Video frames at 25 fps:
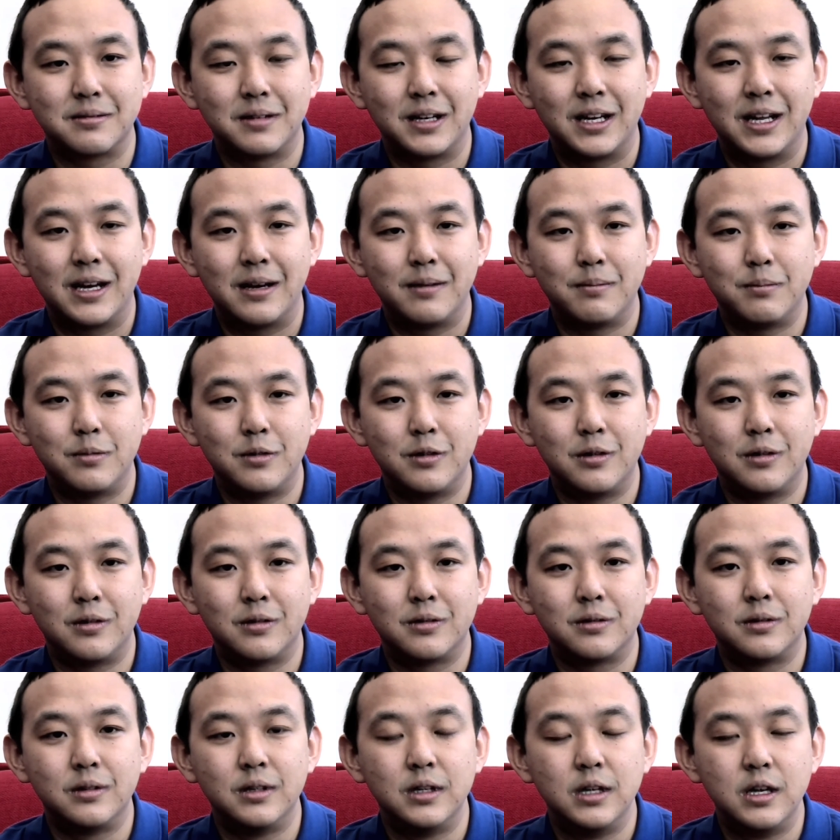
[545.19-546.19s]
I'm more
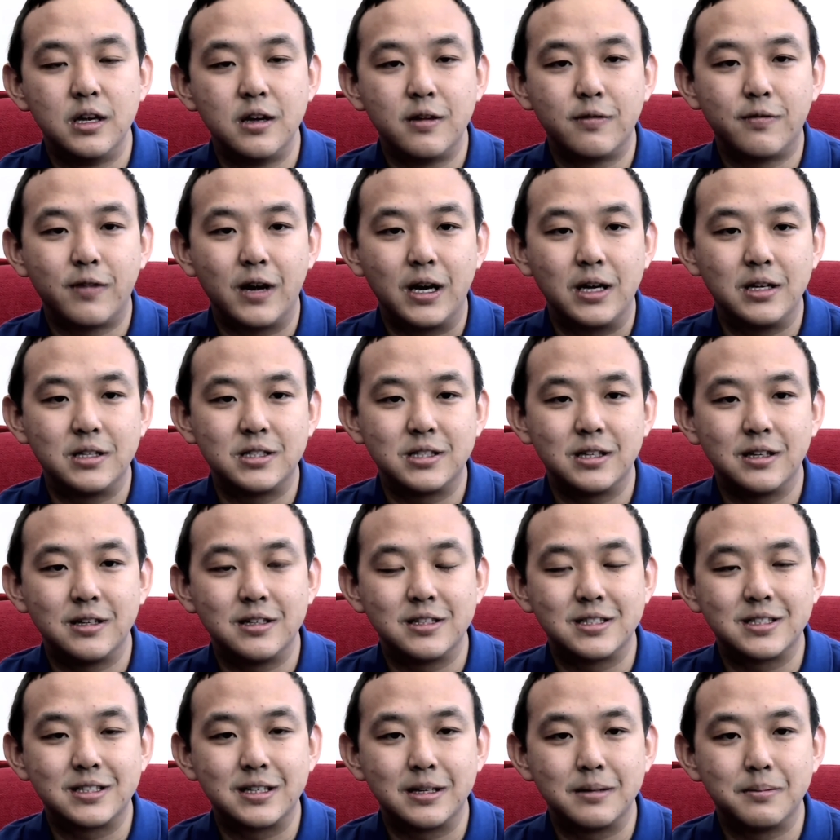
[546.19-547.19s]
financially
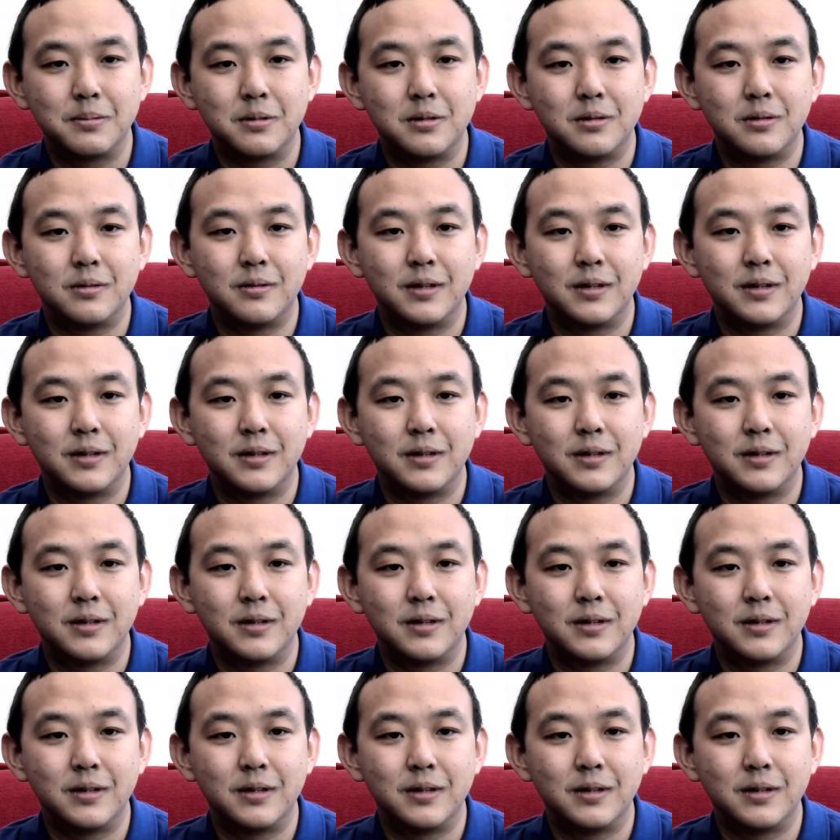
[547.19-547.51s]
stable,